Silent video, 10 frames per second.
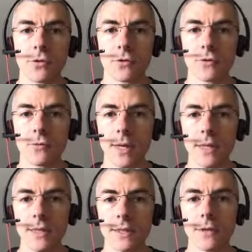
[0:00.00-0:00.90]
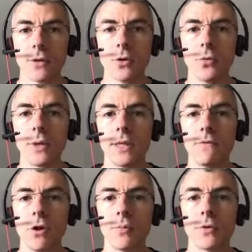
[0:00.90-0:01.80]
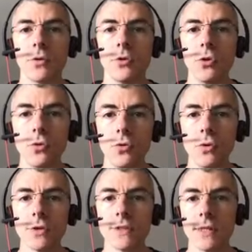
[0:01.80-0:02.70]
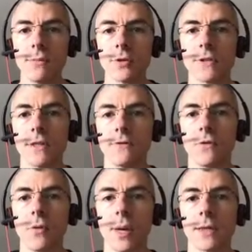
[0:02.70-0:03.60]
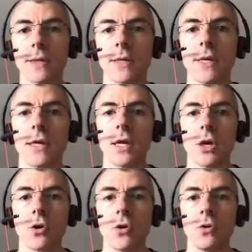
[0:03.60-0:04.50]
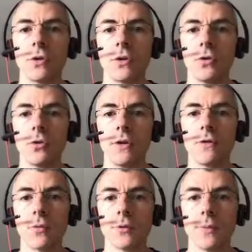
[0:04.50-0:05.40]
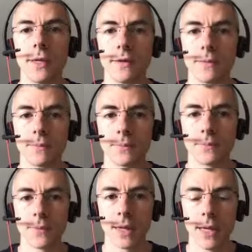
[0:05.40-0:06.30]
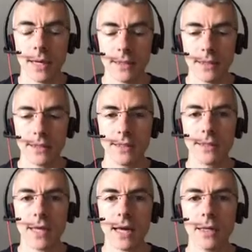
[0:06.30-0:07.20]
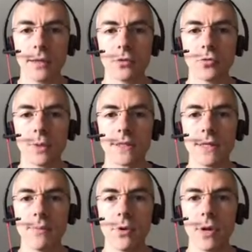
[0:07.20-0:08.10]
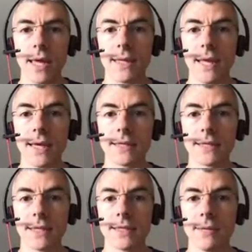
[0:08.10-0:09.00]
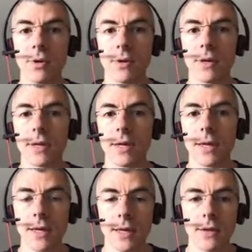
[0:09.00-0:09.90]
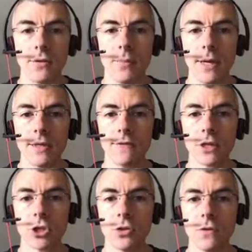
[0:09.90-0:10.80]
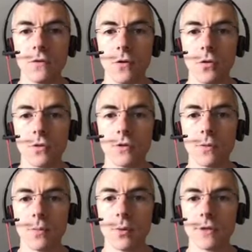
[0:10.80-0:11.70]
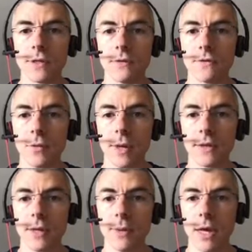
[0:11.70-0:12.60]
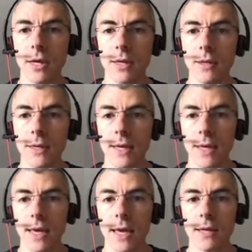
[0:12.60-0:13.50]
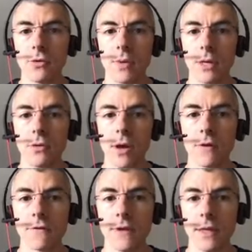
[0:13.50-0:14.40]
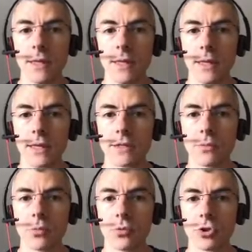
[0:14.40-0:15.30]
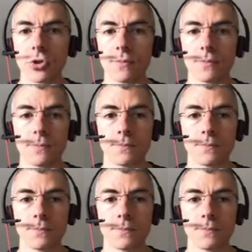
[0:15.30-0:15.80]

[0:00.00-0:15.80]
the constraints, we developed a new Lucene posting format called UniformSplit. It is designed to be simple and extensible. The base version follows the posting format A P I and the regular field index approach.